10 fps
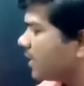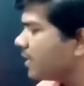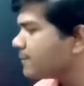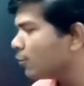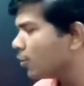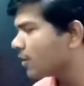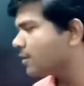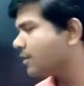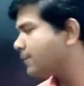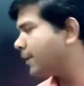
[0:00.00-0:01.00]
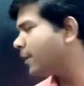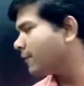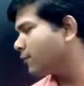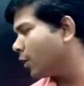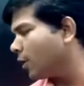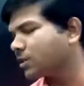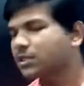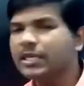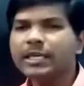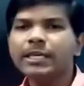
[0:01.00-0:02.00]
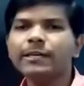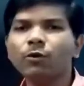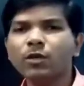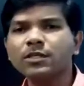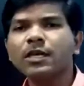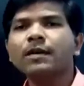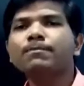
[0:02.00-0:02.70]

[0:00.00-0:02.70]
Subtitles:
his book, The Spirit of the Laws, he was